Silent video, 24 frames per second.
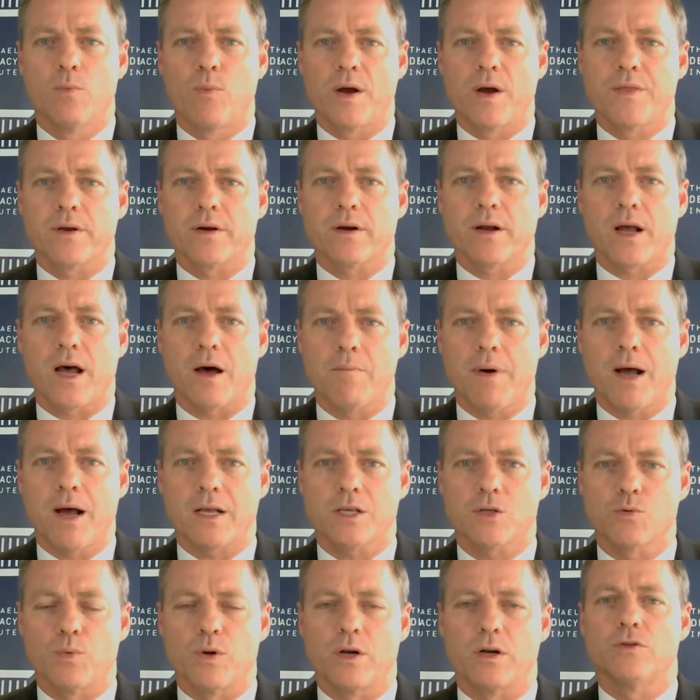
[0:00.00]
whether
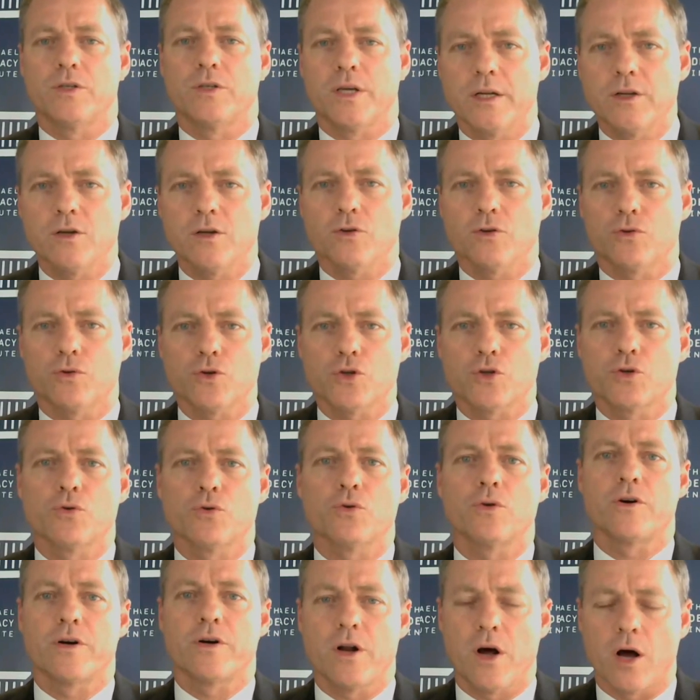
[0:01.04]
Hamas will continue to
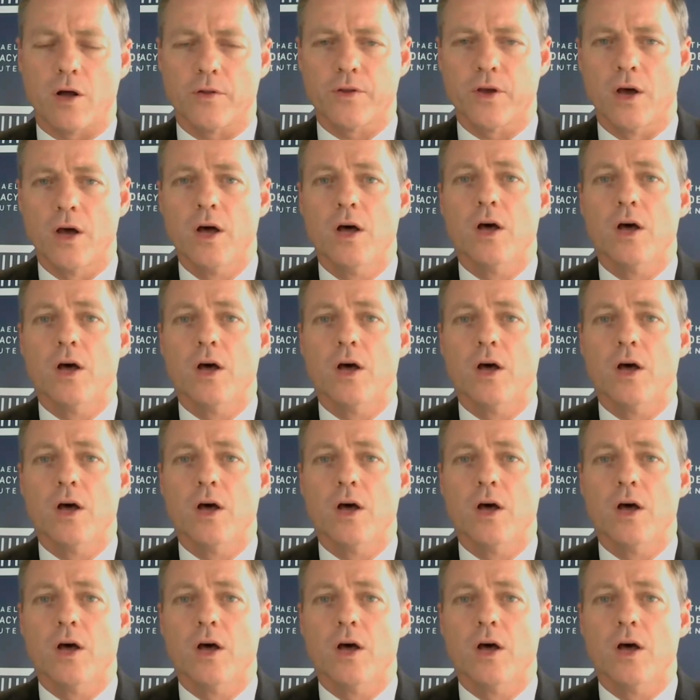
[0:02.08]
shoot or not.